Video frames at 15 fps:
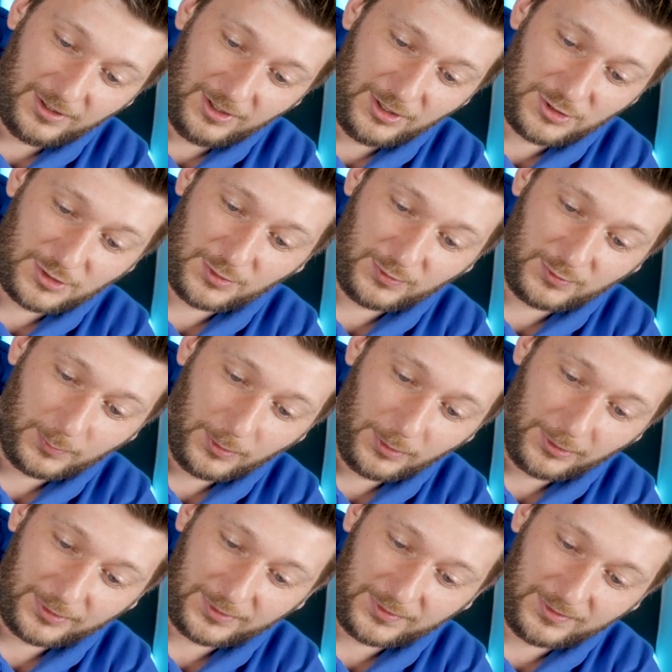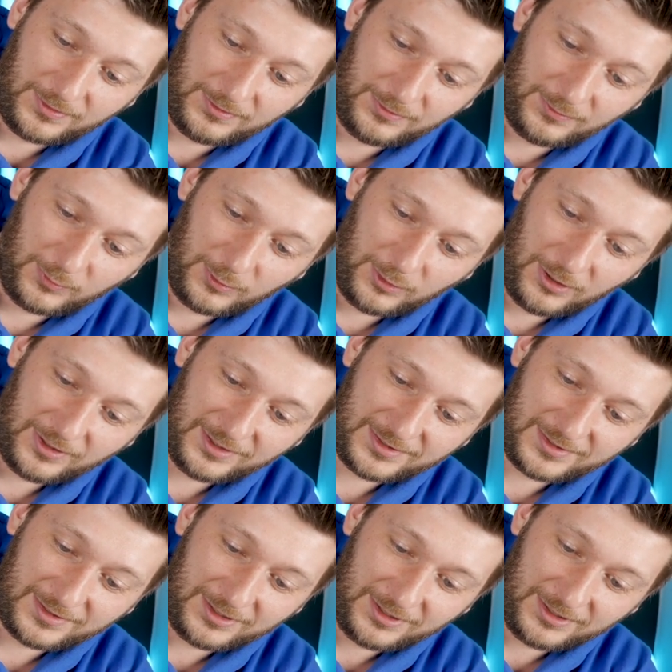It just works
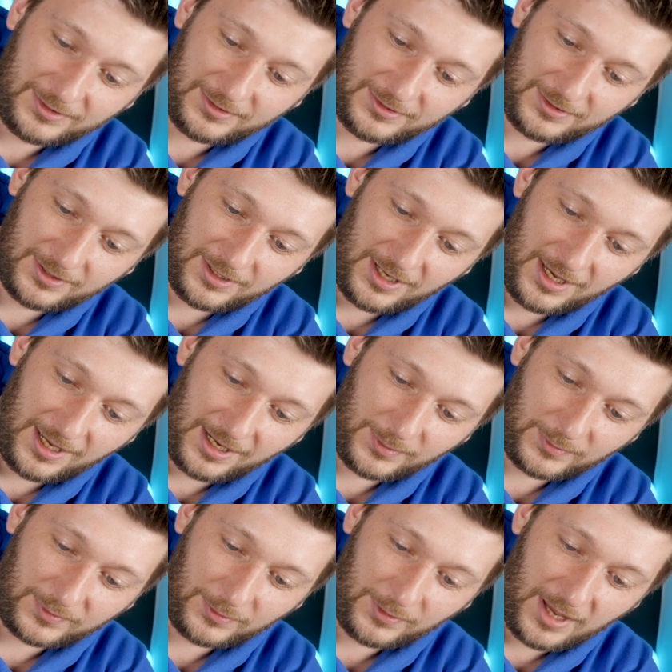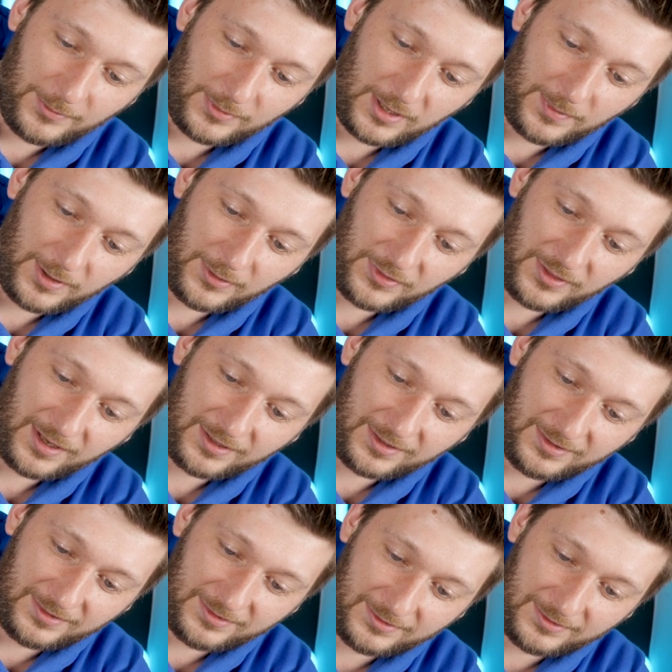flawlessly. And I'm so happy about that.